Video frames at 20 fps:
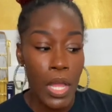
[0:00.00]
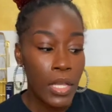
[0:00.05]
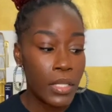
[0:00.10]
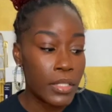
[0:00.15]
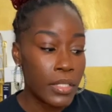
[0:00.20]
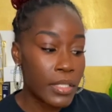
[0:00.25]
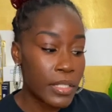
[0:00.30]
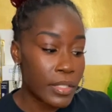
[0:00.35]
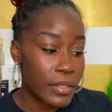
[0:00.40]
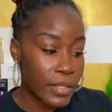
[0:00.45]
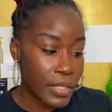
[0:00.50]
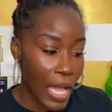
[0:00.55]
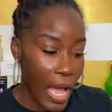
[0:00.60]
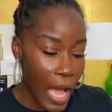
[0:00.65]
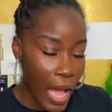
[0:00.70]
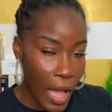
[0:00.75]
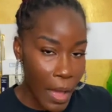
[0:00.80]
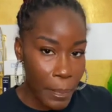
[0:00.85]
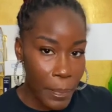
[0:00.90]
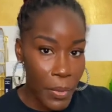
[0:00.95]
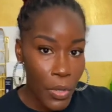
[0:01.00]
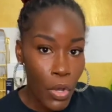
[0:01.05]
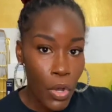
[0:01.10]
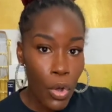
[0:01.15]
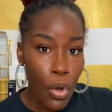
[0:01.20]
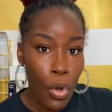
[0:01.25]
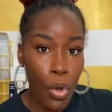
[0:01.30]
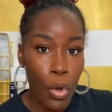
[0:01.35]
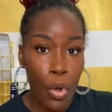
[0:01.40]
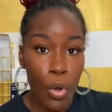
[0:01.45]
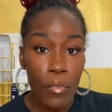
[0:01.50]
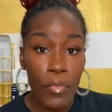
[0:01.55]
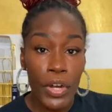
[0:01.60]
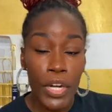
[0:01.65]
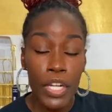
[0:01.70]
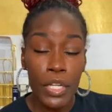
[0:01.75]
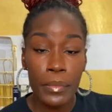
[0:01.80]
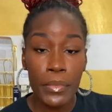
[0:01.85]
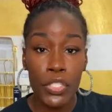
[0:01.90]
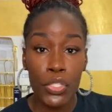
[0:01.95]
Stop over
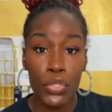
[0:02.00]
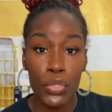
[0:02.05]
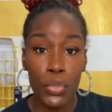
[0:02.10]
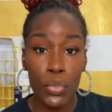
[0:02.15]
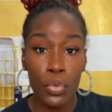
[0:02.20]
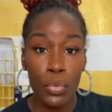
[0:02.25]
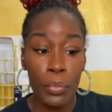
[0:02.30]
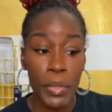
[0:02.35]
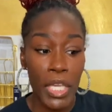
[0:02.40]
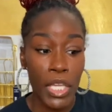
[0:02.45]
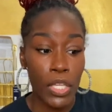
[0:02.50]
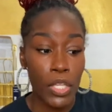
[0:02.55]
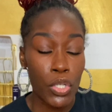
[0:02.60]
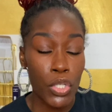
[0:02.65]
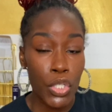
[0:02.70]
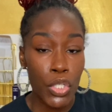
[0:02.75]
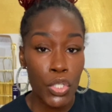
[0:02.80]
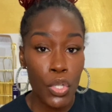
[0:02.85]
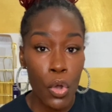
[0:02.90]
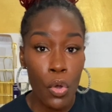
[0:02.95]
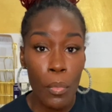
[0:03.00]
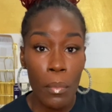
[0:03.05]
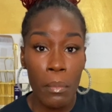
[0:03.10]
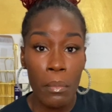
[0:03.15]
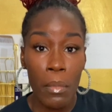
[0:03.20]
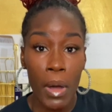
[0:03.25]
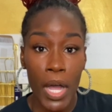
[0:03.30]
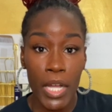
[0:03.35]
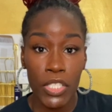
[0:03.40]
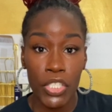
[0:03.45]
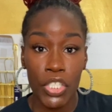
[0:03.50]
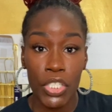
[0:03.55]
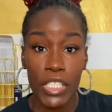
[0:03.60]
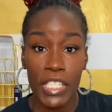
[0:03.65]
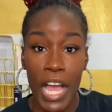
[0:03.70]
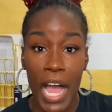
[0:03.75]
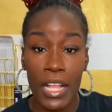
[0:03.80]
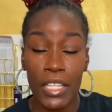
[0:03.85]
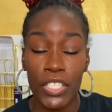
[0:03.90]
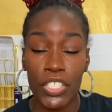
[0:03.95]
consuming so much
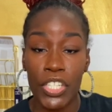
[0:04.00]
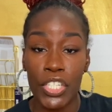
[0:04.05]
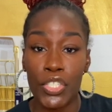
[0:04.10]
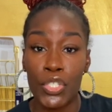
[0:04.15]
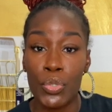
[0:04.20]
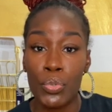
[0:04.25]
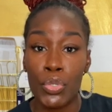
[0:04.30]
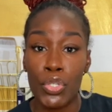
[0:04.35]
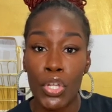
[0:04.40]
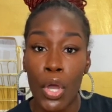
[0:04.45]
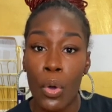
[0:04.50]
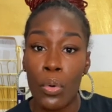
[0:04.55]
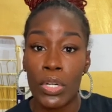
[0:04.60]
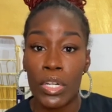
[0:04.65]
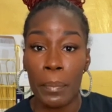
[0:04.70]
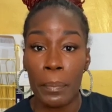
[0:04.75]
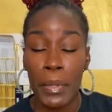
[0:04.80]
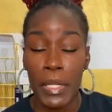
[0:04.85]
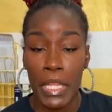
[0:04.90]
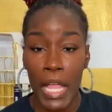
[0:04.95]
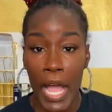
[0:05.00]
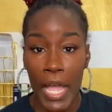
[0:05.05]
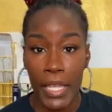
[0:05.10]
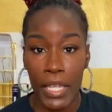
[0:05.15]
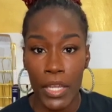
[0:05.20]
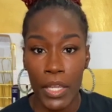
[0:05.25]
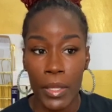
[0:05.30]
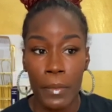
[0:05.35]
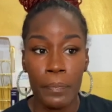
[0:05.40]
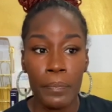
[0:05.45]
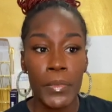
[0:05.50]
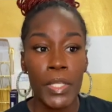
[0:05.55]
knowledge that you don't apply it.